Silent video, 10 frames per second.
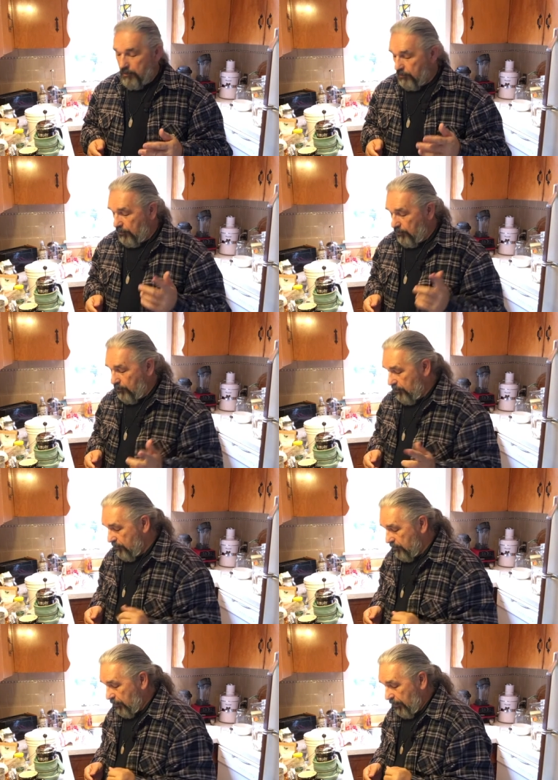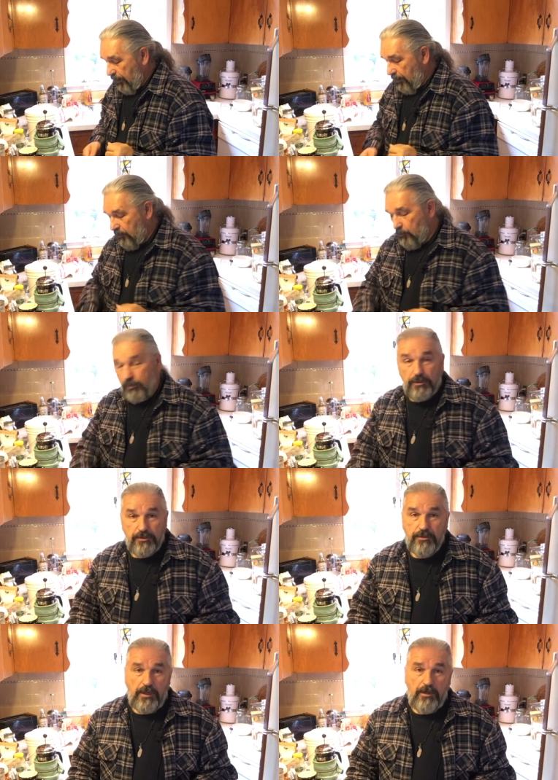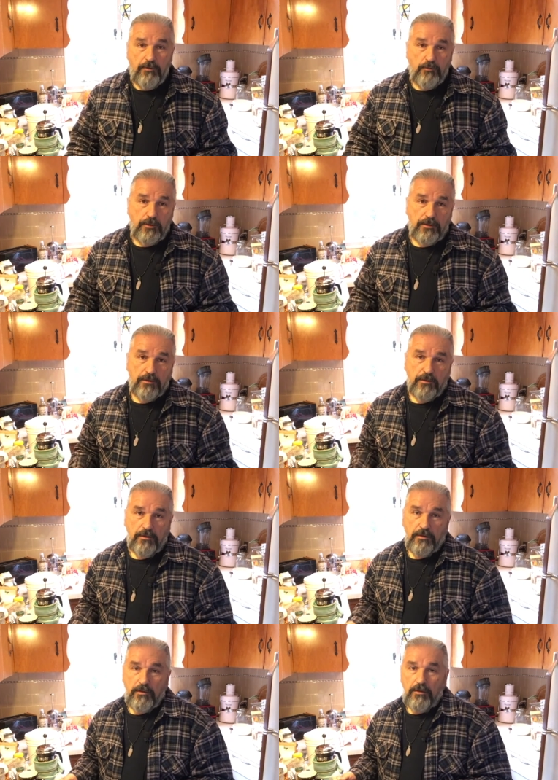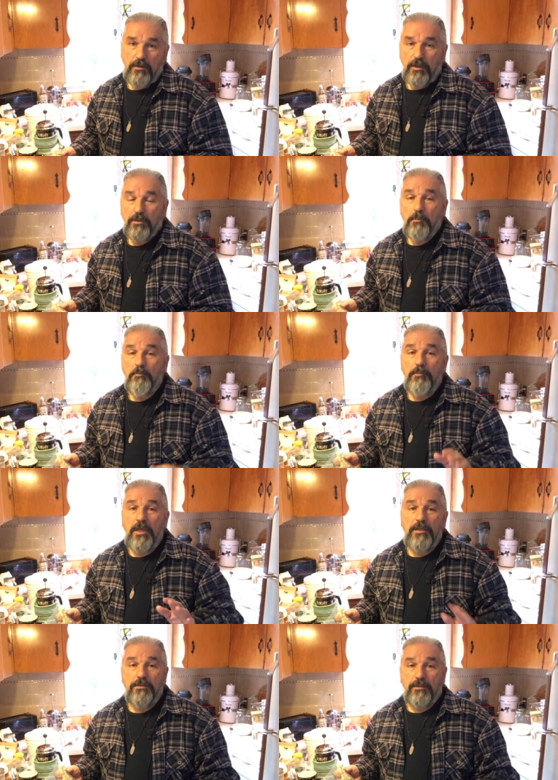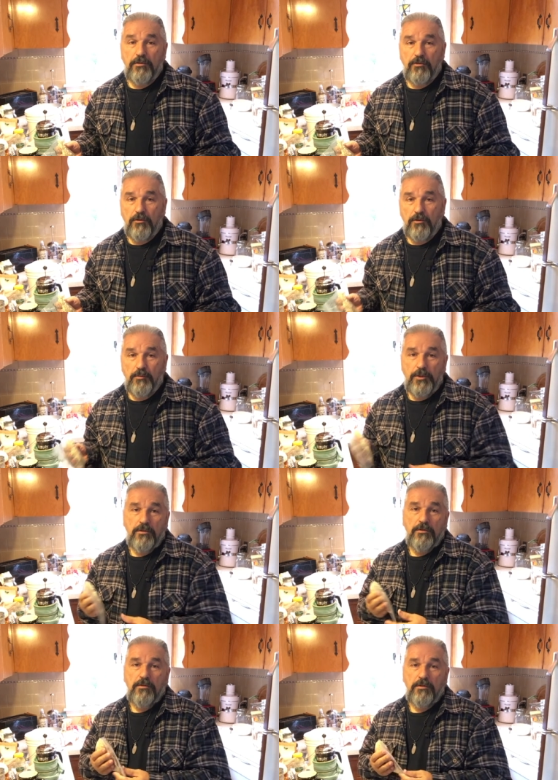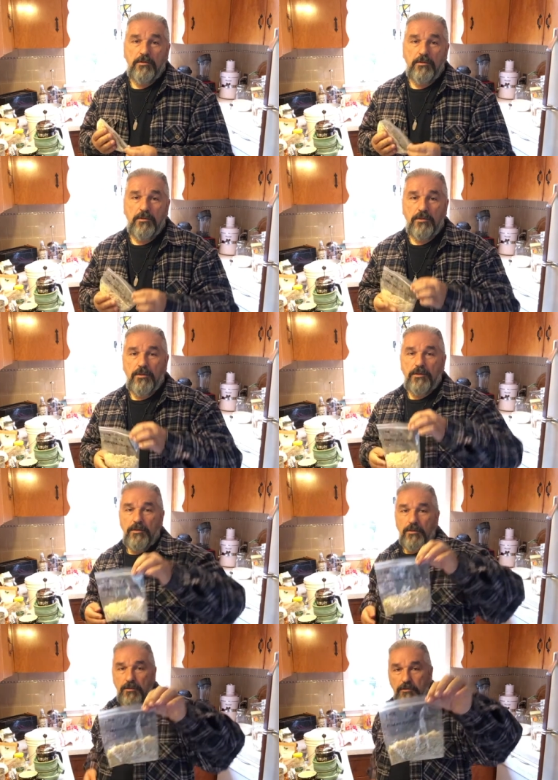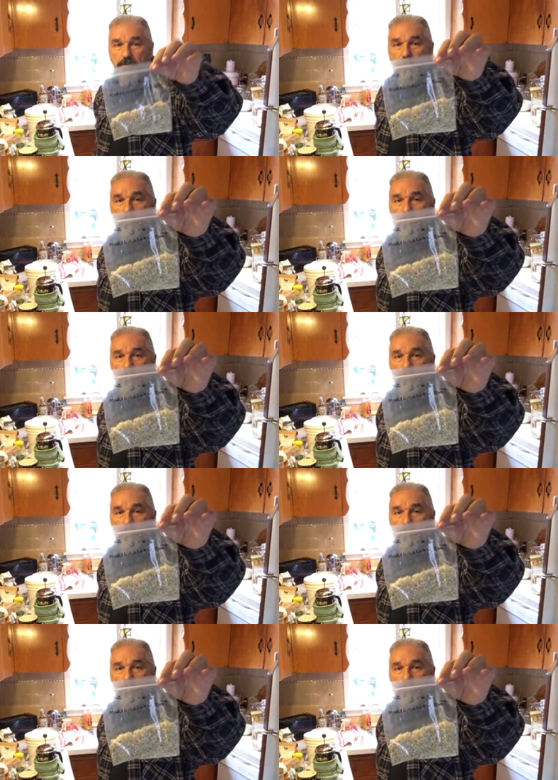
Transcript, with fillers: So today we're going to start with an amazing herb. It is